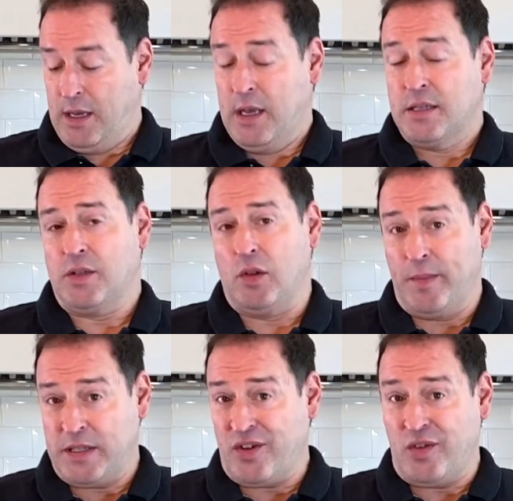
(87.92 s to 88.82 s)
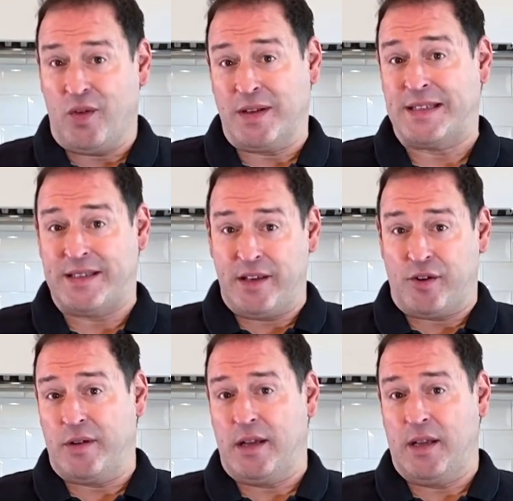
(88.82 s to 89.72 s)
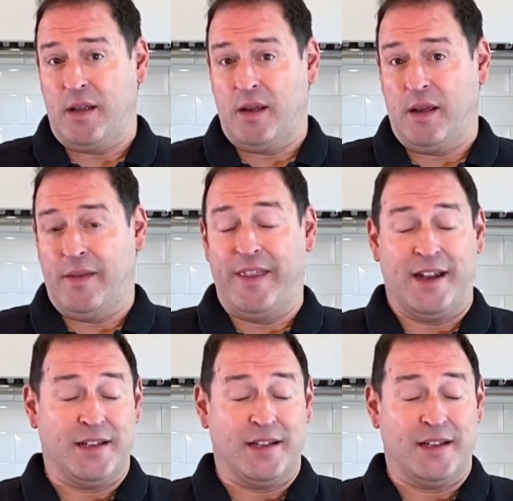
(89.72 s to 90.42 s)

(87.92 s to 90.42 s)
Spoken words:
So let me tell you a secret that